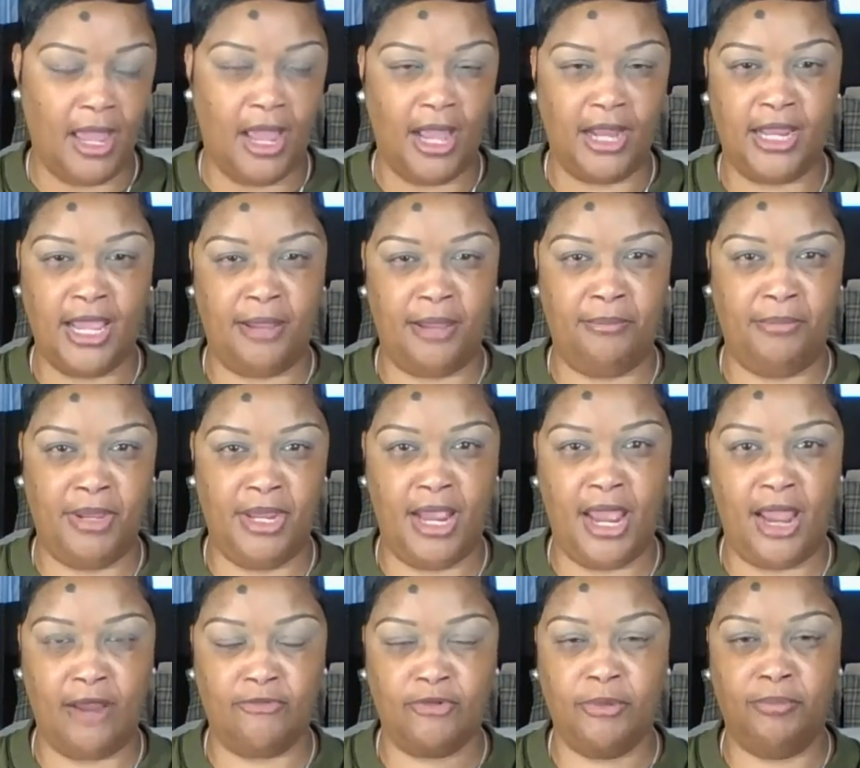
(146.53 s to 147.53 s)
I can't be
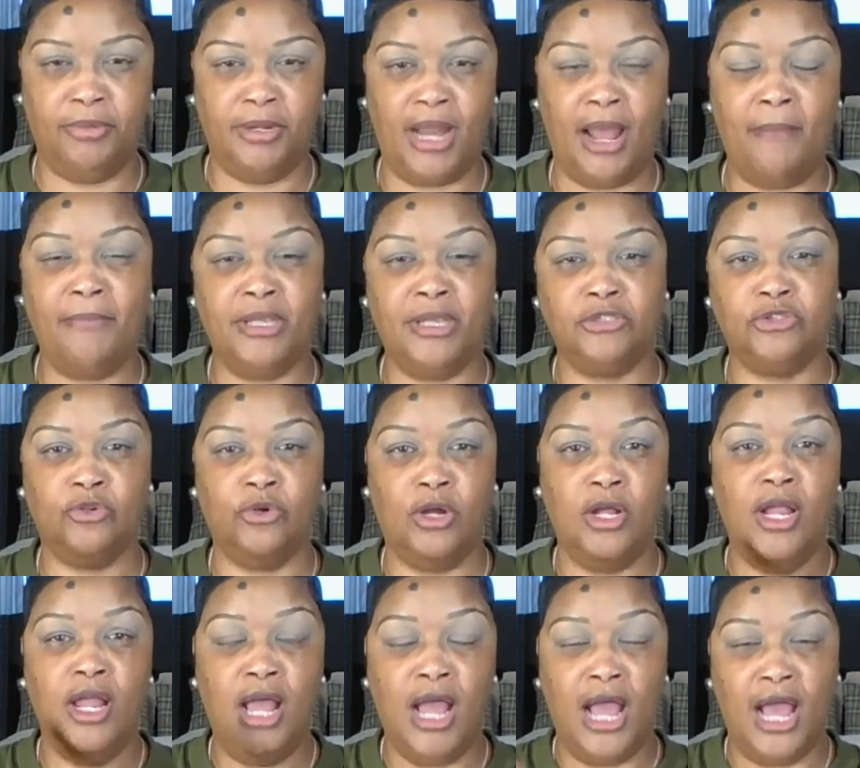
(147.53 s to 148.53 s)
accurate, but I'll make sure
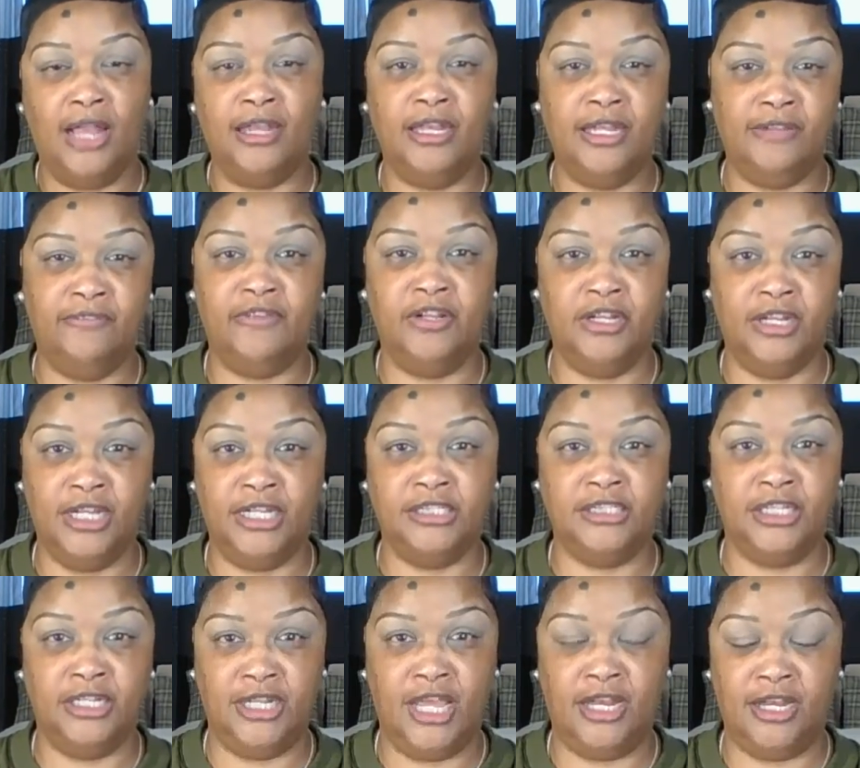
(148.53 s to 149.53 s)
I leave the link
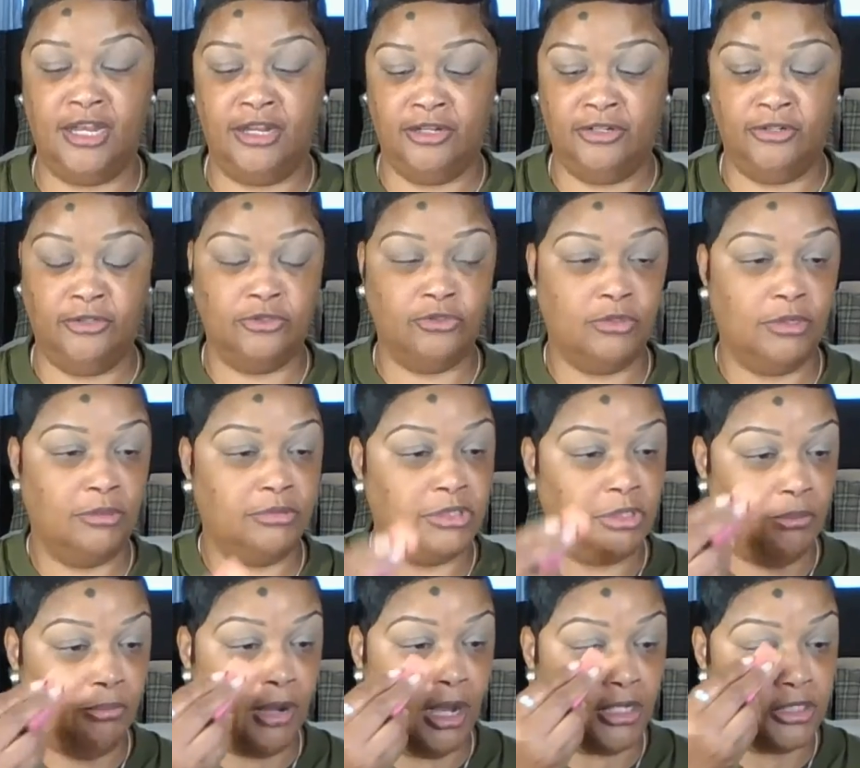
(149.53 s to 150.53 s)
to that in the
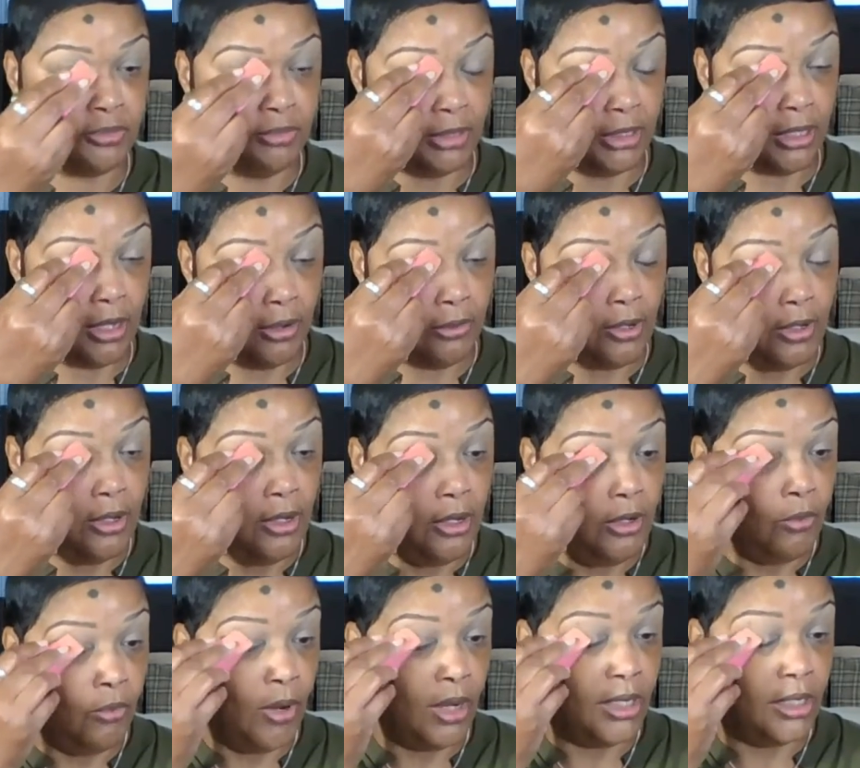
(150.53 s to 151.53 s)
description box below,
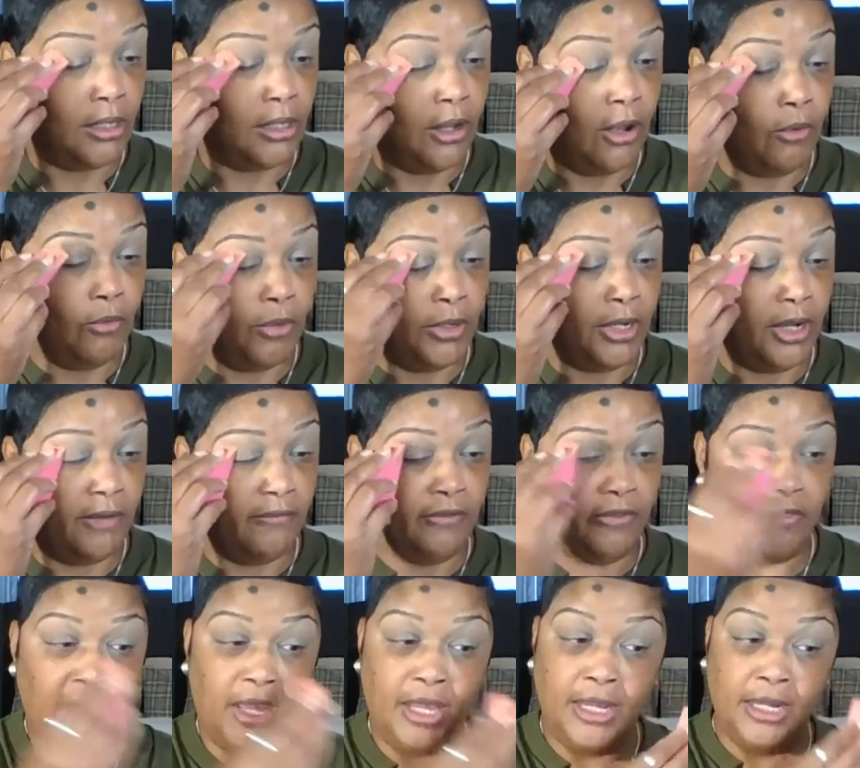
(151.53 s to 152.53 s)
right along with
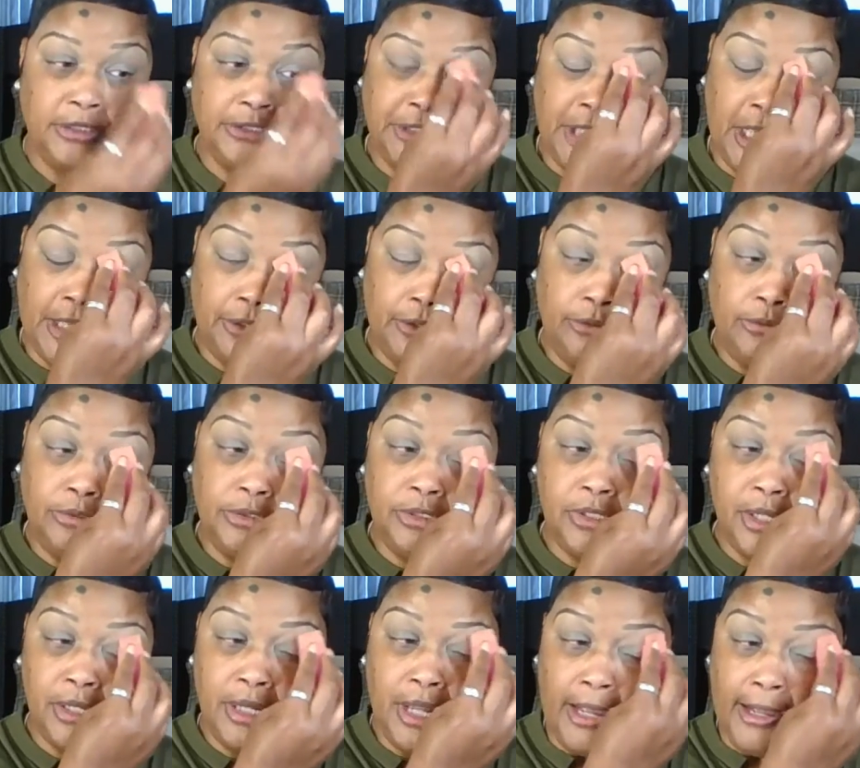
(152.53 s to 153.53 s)
everything else I
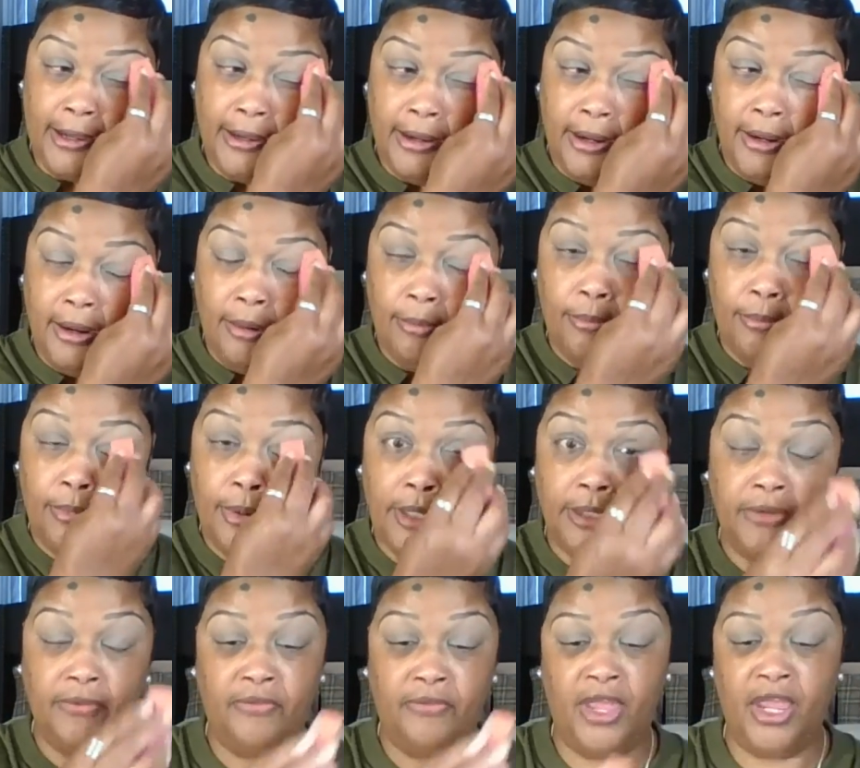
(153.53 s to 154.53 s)
used today.
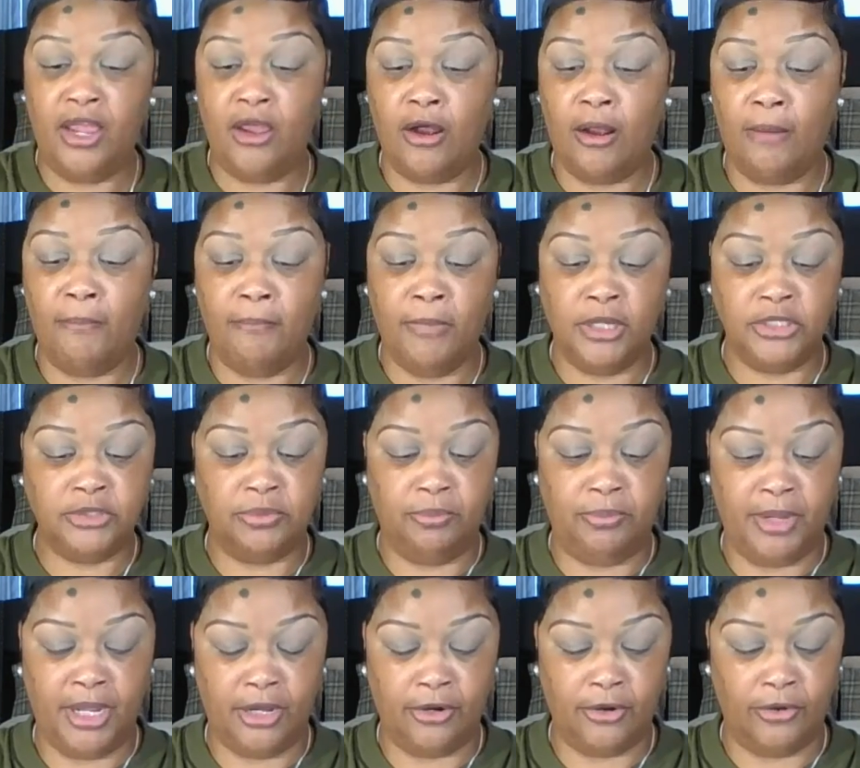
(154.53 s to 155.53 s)
But they are much
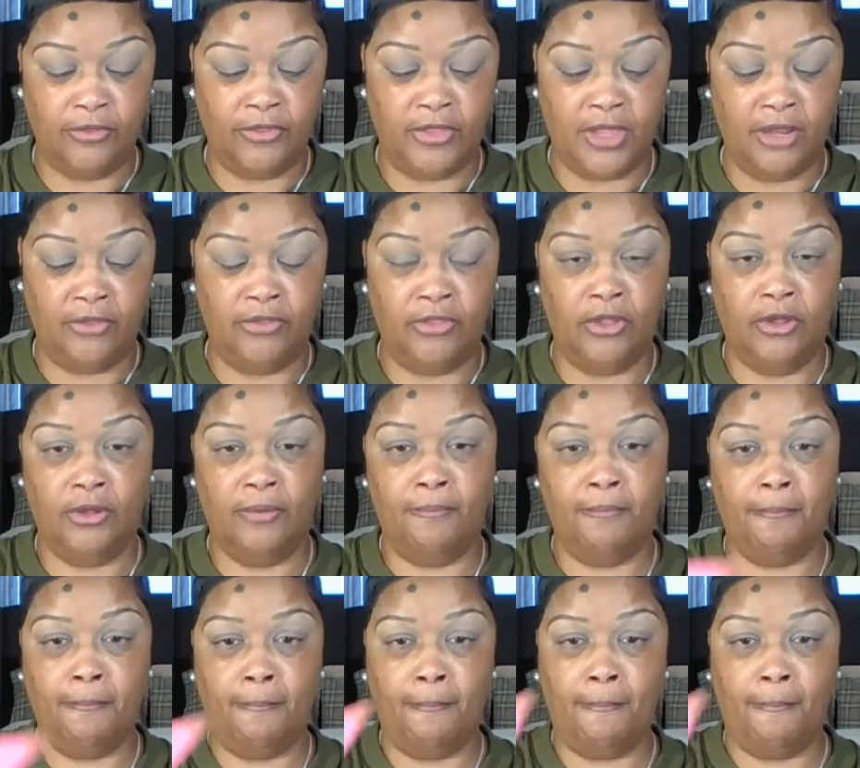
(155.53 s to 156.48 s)
bigger than the